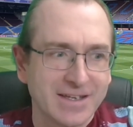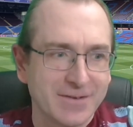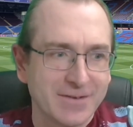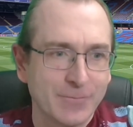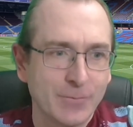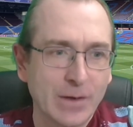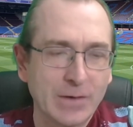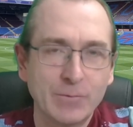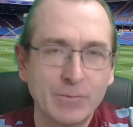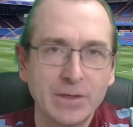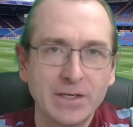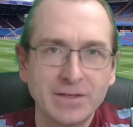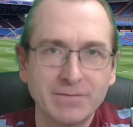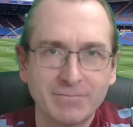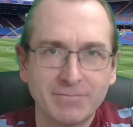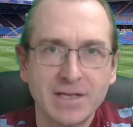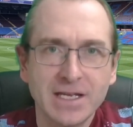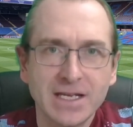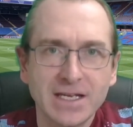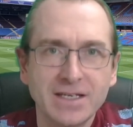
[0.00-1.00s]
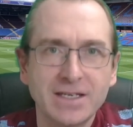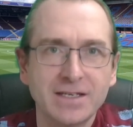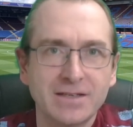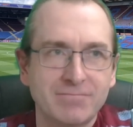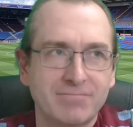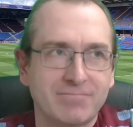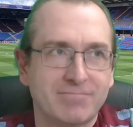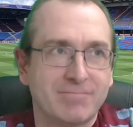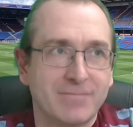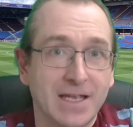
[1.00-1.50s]
when we needed
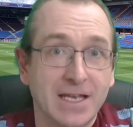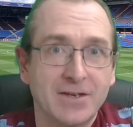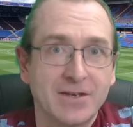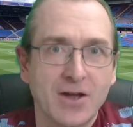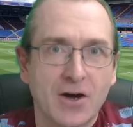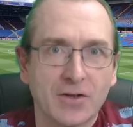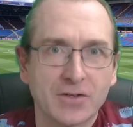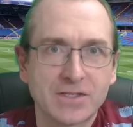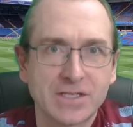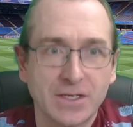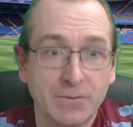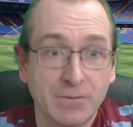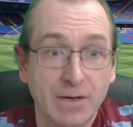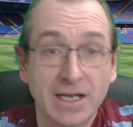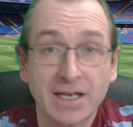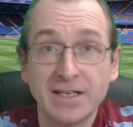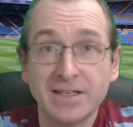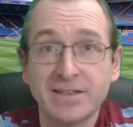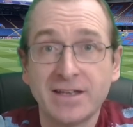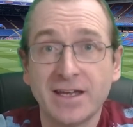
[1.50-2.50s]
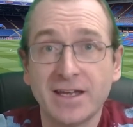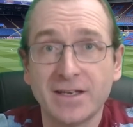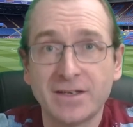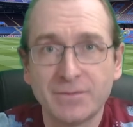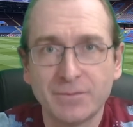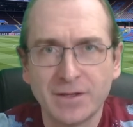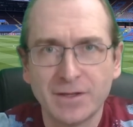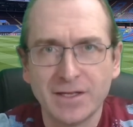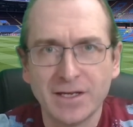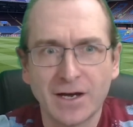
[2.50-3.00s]
it not to. And it did
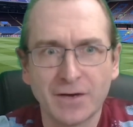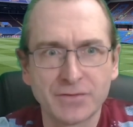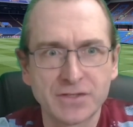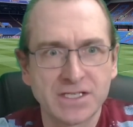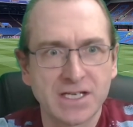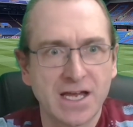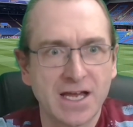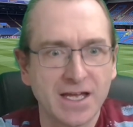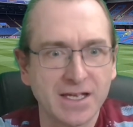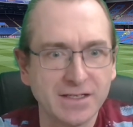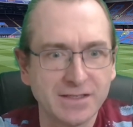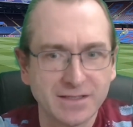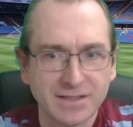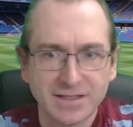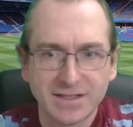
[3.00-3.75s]
with the offside,